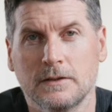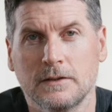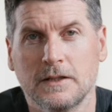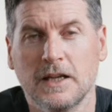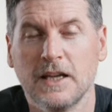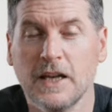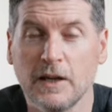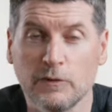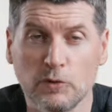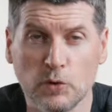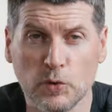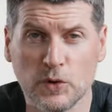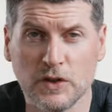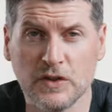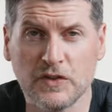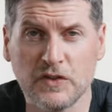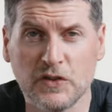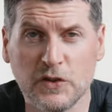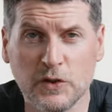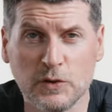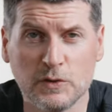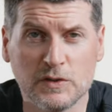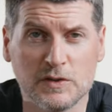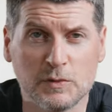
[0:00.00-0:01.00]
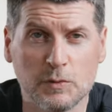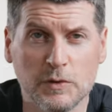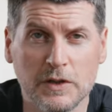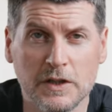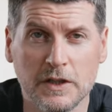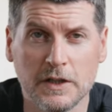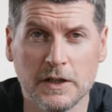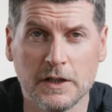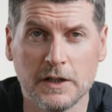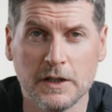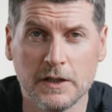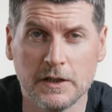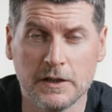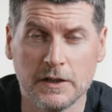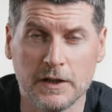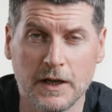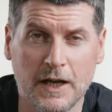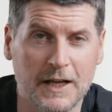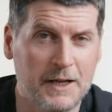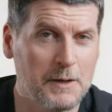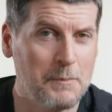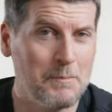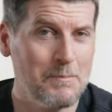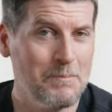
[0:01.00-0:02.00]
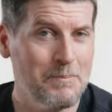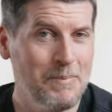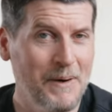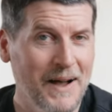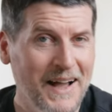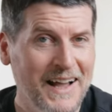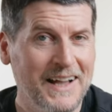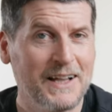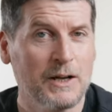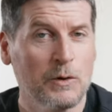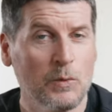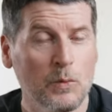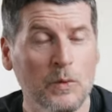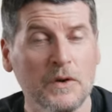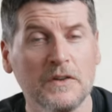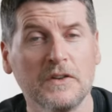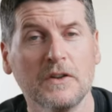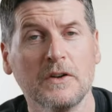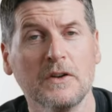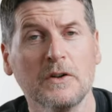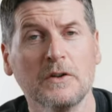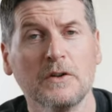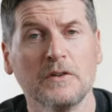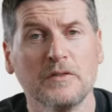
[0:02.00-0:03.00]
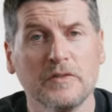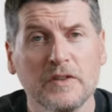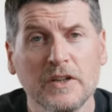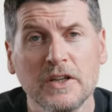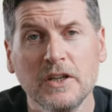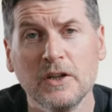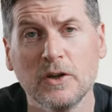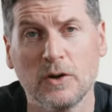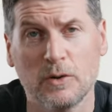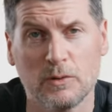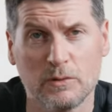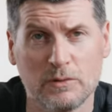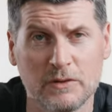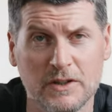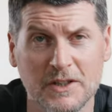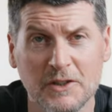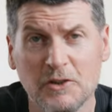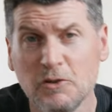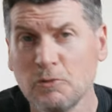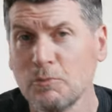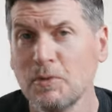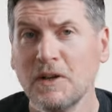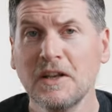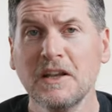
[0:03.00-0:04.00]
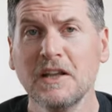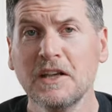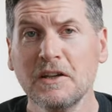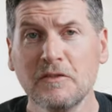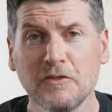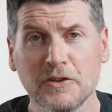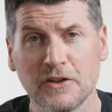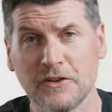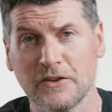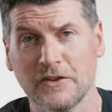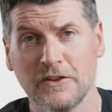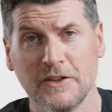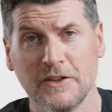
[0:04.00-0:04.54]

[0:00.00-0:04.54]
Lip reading: Hey everyone, it's Hugh Sweeney here, and I'm back with another video. Can you believe it?